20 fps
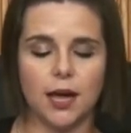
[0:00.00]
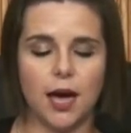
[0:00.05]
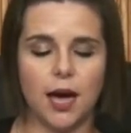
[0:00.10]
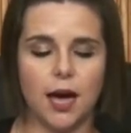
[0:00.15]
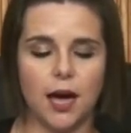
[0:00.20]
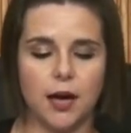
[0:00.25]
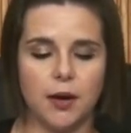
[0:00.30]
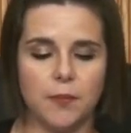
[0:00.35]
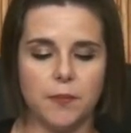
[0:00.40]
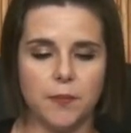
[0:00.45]

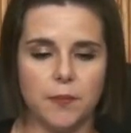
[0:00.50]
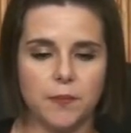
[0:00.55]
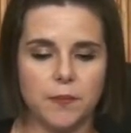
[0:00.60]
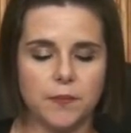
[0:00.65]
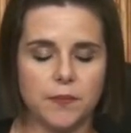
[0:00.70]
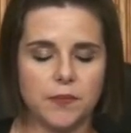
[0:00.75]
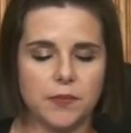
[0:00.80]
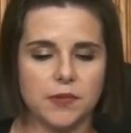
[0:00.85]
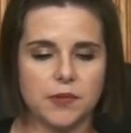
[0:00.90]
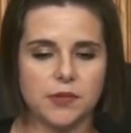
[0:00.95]

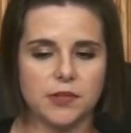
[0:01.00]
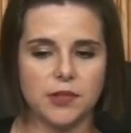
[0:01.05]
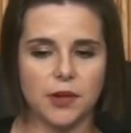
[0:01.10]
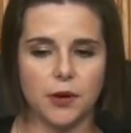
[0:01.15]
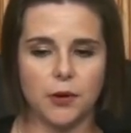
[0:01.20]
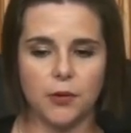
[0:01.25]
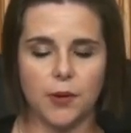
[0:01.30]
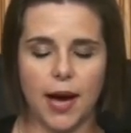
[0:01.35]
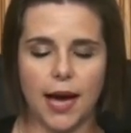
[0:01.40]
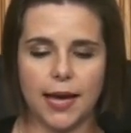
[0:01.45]
Um,
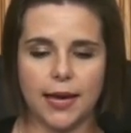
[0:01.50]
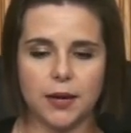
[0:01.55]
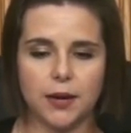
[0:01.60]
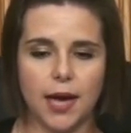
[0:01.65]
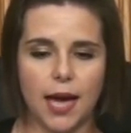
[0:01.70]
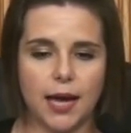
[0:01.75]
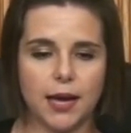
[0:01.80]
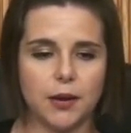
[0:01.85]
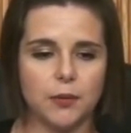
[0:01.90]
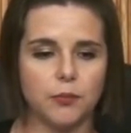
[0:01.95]
so I,
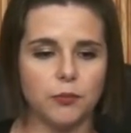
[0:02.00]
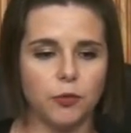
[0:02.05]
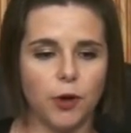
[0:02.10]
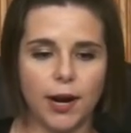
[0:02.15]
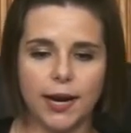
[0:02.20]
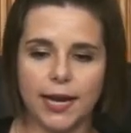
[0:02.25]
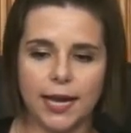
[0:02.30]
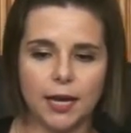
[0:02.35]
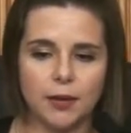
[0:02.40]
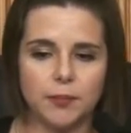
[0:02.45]
I am
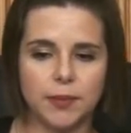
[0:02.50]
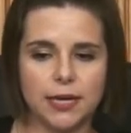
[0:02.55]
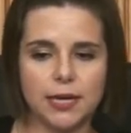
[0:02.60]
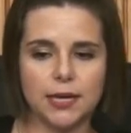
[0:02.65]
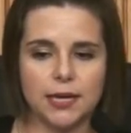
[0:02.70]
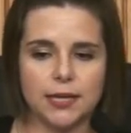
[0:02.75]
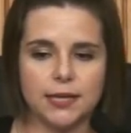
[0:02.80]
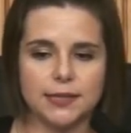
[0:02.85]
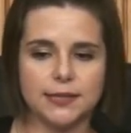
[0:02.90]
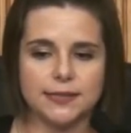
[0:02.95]
running
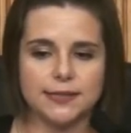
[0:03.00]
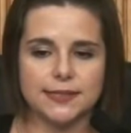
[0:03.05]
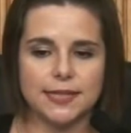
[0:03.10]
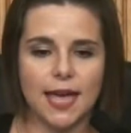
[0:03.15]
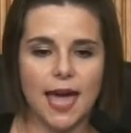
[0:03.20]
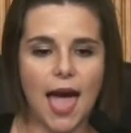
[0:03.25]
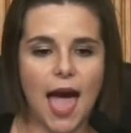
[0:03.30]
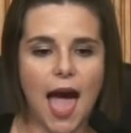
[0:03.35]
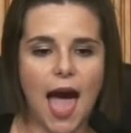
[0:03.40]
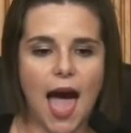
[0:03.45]
because
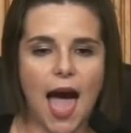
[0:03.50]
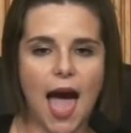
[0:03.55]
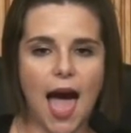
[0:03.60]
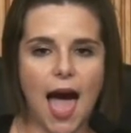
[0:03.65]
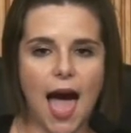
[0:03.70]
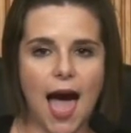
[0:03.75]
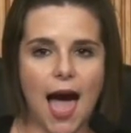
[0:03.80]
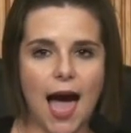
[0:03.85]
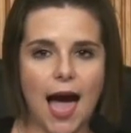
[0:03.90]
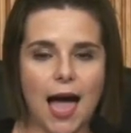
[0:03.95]

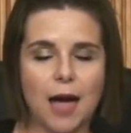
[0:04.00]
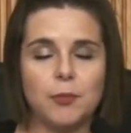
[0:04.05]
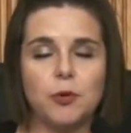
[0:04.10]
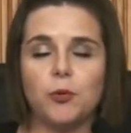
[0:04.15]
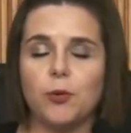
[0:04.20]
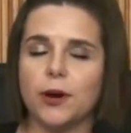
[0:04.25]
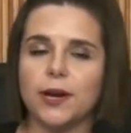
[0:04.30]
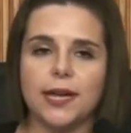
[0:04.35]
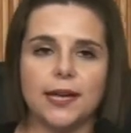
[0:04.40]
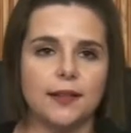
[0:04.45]
I'm a
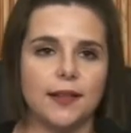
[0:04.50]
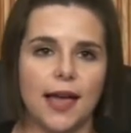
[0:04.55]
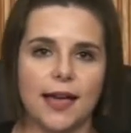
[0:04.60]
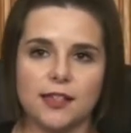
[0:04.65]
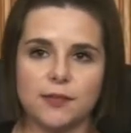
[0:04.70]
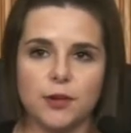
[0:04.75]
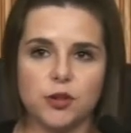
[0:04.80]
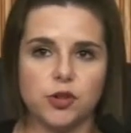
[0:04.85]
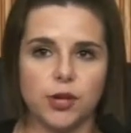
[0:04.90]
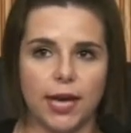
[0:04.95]
working
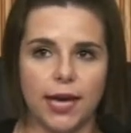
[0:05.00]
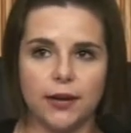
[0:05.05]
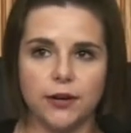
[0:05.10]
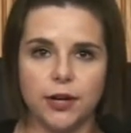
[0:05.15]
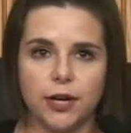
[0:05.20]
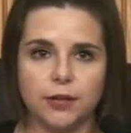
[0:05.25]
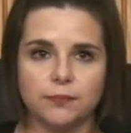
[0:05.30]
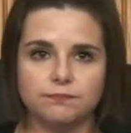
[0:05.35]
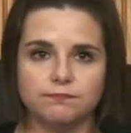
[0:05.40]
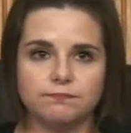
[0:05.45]
class
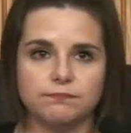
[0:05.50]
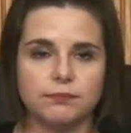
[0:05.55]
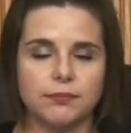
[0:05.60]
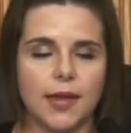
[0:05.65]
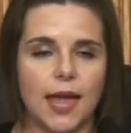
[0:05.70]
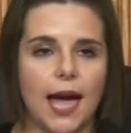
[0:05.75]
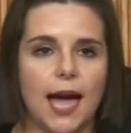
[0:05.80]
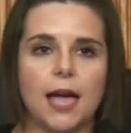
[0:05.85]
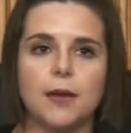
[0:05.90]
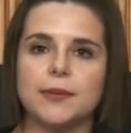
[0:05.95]
Michigander.
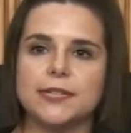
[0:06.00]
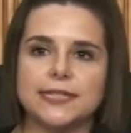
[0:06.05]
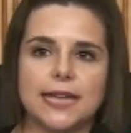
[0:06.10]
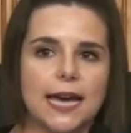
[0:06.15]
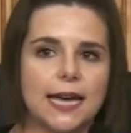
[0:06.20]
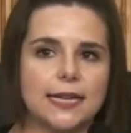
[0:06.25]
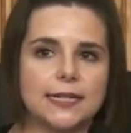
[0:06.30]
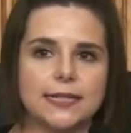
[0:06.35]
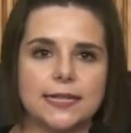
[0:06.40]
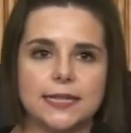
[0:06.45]
I'm a
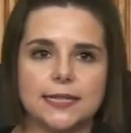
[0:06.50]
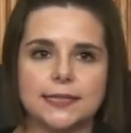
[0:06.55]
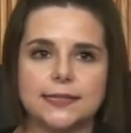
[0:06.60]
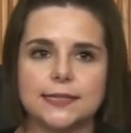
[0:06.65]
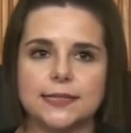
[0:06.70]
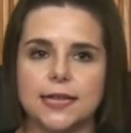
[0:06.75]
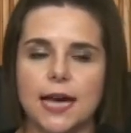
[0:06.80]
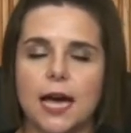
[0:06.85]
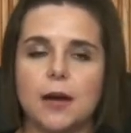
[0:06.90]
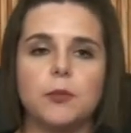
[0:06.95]

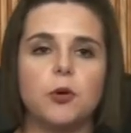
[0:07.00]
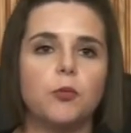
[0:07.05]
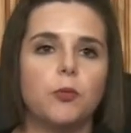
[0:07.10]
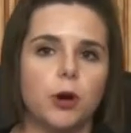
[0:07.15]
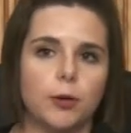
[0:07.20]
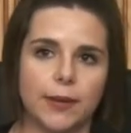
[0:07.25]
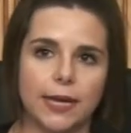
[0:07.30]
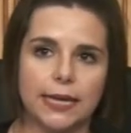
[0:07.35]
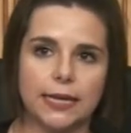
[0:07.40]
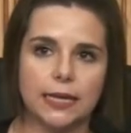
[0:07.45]
scientist. I'm a
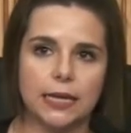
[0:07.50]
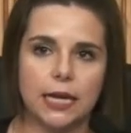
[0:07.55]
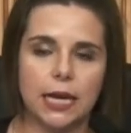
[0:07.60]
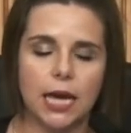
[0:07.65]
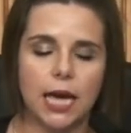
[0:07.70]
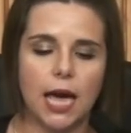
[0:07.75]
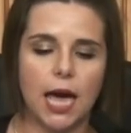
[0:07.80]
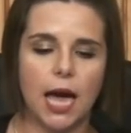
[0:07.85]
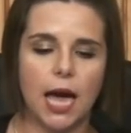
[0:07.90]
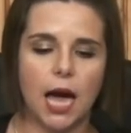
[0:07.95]
woman.
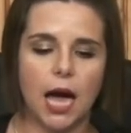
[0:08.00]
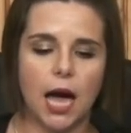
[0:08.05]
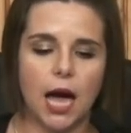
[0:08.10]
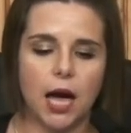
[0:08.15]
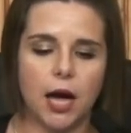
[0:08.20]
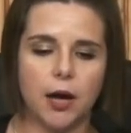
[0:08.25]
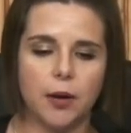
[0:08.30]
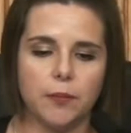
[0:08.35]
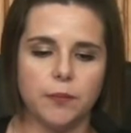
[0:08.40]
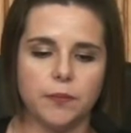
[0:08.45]

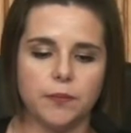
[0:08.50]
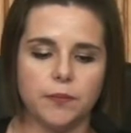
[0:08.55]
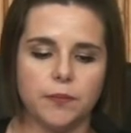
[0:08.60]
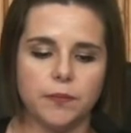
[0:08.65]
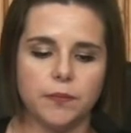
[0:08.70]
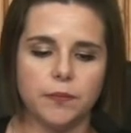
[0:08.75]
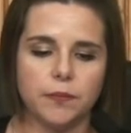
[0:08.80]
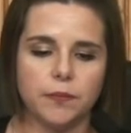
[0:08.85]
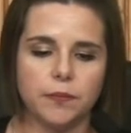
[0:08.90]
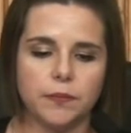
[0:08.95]

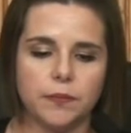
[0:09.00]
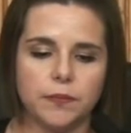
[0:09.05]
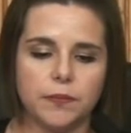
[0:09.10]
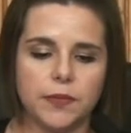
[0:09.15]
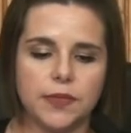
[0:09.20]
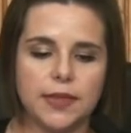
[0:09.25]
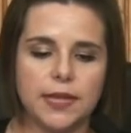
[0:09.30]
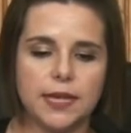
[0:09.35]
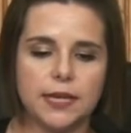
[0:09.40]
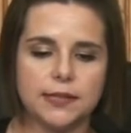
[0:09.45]
Um,
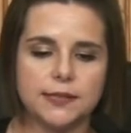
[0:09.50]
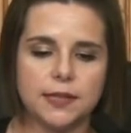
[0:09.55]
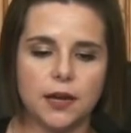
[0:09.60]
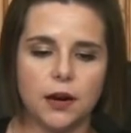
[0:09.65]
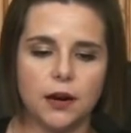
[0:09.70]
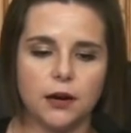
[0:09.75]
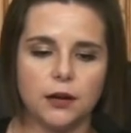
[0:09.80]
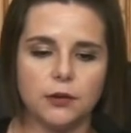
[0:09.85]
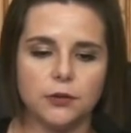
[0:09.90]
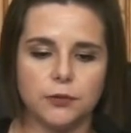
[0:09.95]
these
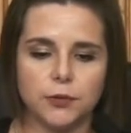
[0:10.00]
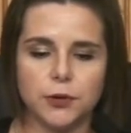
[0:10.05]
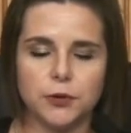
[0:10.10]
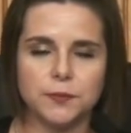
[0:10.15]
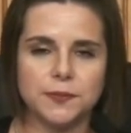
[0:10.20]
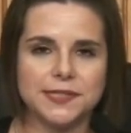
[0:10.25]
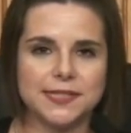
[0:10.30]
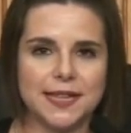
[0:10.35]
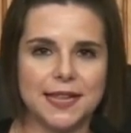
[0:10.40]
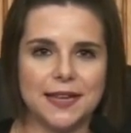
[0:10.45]
are
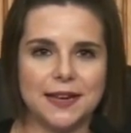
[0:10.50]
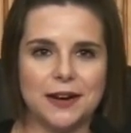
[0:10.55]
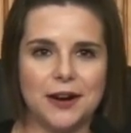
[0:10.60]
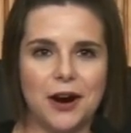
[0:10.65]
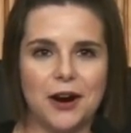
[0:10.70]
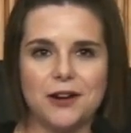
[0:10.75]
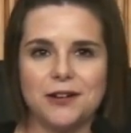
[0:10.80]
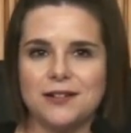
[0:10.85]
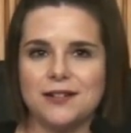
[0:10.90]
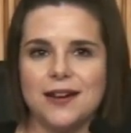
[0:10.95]
groups that
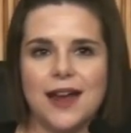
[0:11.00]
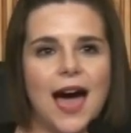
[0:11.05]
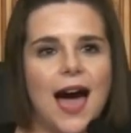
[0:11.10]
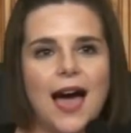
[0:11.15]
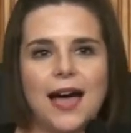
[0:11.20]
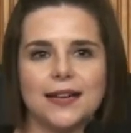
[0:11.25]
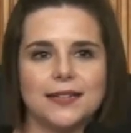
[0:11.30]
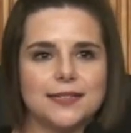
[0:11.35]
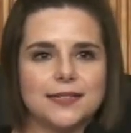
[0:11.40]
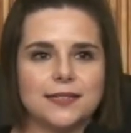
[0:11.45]
are
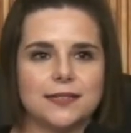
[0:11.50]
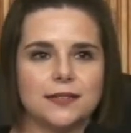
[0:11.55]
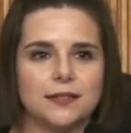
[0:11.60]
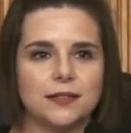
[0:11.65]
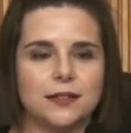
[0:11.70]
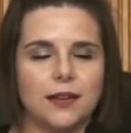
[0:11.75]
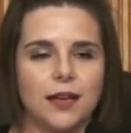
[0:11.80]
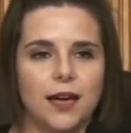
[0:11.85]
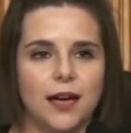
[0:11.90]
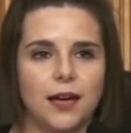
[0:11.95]
not
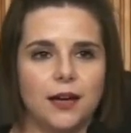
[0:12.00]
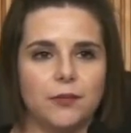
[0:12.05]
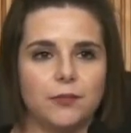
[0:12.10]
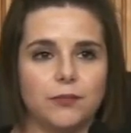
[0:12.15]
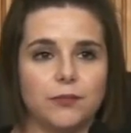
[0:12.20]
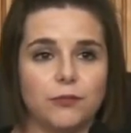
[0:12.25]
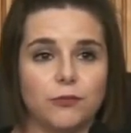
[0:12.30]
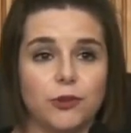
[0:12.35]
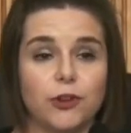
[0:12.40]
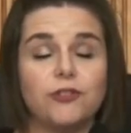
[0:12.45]

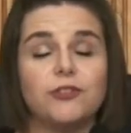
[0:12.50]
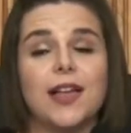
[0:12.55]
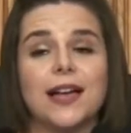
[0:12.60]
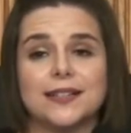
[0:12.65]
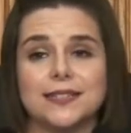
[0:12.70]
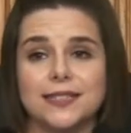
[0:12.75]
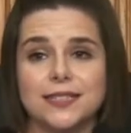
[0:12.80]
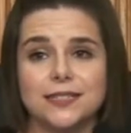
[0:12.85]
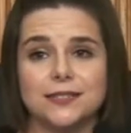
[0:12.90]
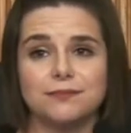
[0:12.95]
um,
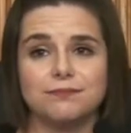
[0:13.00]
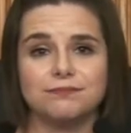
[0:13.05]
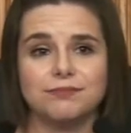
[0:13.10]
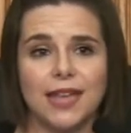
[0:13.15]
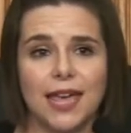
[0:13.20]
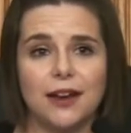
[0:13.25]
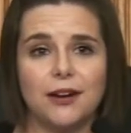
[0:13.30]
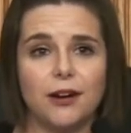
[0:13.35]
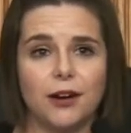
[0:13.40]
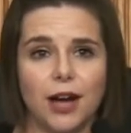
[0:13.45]
reflected
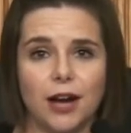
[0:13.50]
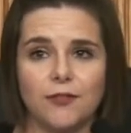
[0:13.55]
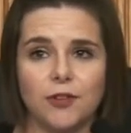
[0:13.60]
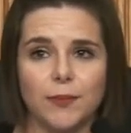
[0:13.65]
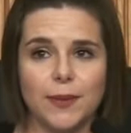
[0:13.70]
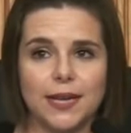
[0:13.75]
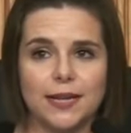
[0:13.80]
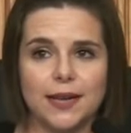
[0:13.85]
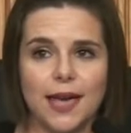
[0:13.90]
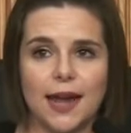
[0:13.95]
in our
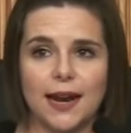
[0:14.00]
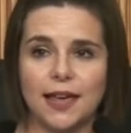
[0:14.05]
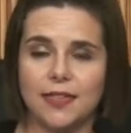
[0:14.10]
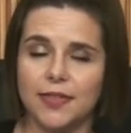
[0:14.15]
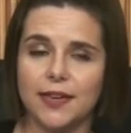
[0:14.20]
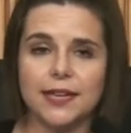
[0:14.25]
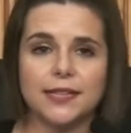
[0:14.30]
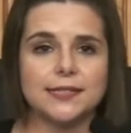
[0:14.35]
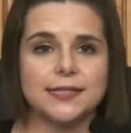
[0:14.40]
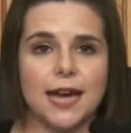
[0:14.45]
government, and I
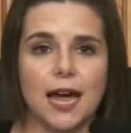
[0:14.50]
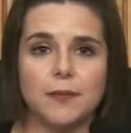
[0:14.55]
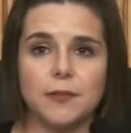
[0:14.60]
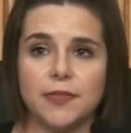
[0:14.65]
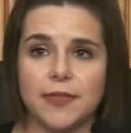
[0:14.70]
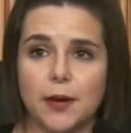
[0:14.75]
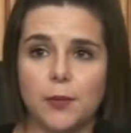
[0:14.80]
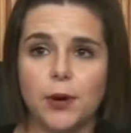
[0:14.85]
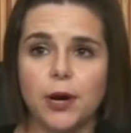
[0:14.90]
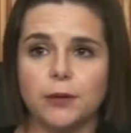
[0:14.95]
think it's time
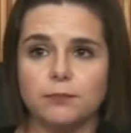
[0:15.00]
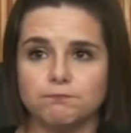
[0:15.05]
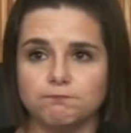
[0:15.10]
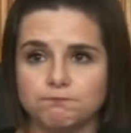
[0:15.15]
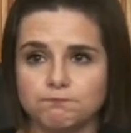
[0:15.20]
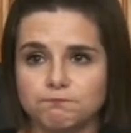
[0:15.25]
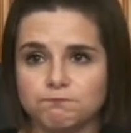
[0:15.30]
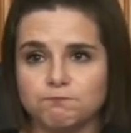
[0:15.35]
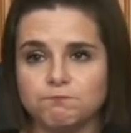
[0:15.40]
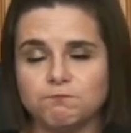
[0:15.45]
that they were.
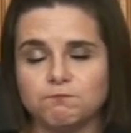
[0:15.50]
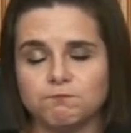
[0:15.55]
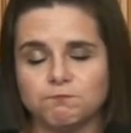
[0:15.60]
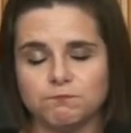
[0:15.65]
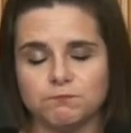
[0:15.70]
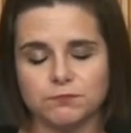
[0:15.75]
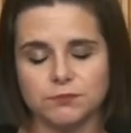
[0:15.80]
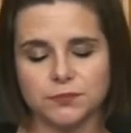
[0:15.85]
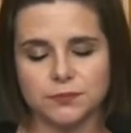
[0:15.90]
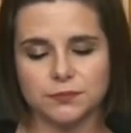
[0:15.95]

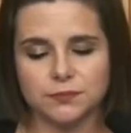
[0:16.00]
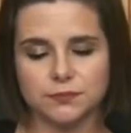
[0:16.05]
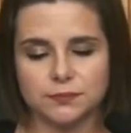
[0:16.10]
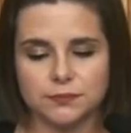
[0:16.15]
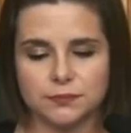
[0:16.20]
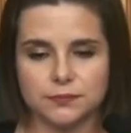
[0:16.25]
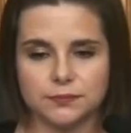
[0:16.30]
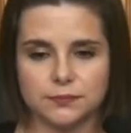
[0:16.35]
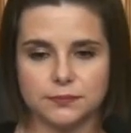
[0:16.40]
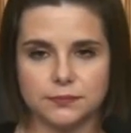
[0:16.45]

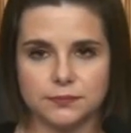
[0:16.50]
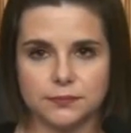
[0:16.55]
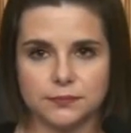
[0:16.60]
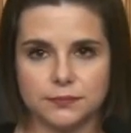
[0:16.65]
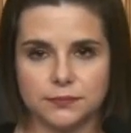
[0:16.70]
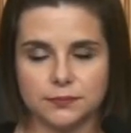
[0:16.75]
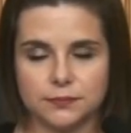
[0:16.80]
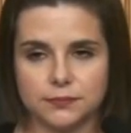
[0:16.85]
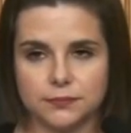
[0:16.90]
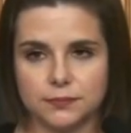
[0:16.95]
Mr.
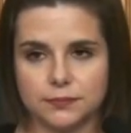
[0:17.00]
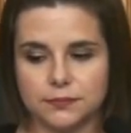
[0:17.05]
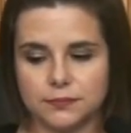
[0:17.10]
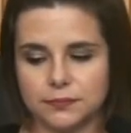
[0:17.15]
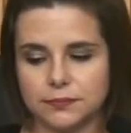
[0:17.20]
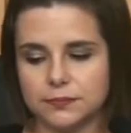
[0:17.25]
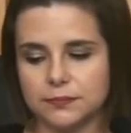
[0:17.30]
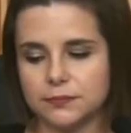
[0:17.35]
Meakin.